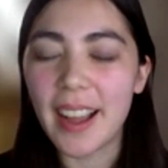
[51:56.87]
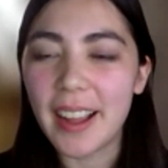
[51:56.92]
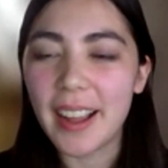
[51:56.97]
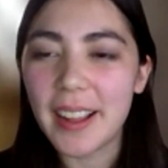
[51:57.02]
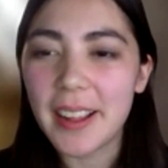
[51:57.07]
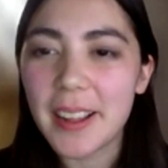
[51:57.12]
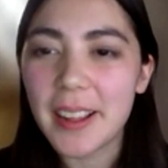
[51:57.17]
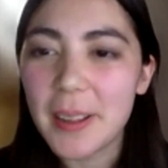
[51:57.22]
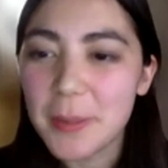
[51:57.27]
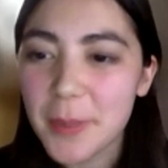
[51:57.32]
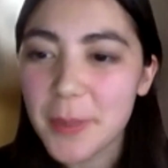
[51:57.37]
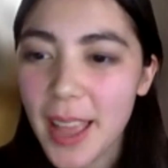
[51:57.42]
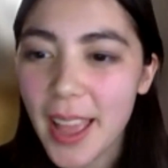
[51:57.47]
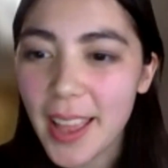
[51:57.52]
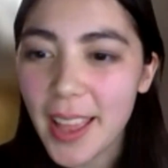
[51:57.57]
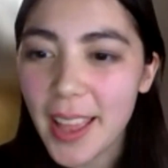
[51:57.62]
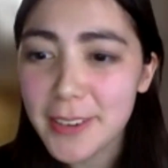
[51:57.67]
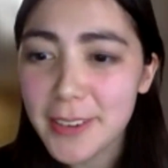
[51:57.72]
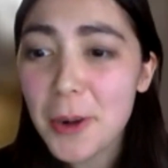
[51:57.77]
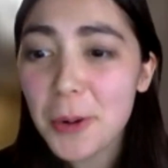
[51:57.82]

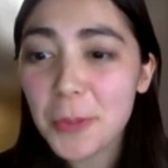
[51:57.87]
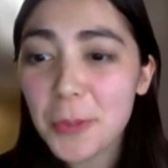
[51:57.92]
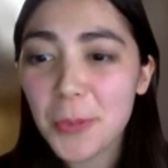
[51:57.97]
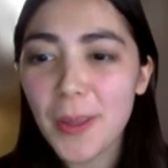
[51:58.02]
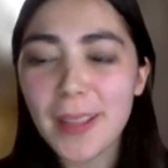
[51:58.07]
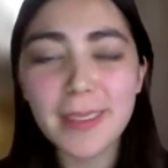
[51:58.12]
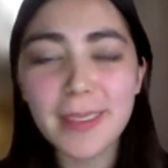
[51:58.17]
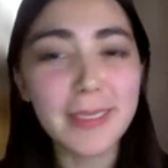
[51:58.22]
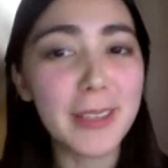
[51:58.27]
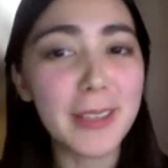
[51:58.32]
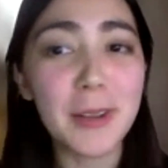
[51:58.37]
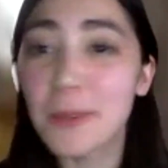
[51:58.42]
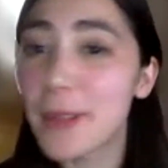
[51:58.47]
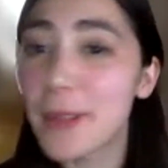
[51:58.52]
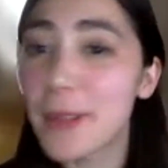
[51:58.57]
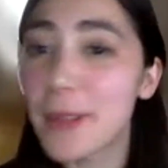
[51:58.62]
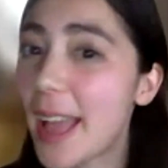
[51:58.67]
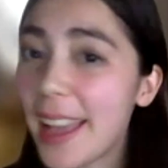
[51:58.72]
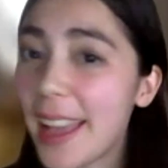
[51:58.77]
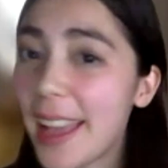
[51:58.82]
And no, thank you.
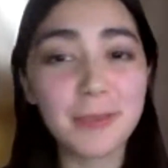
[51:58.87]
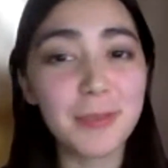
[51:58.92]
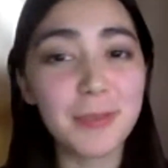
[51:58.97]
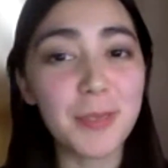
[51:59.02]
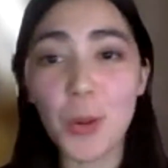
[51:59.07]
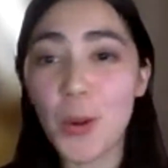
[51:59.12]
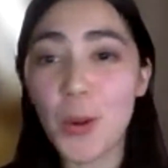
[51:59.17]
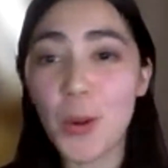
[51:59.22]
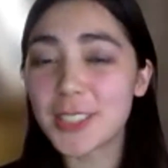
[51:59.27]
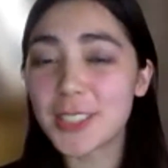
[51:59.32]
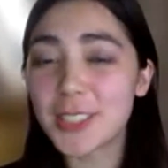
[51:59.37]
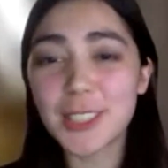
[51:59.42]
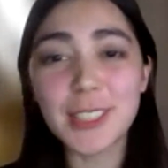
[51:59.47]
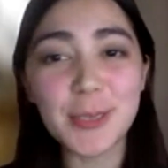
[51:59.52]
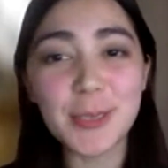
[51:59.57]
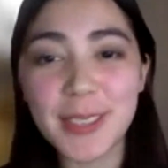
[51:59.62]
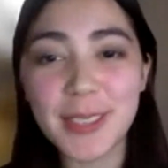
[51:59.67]
Hey, questions with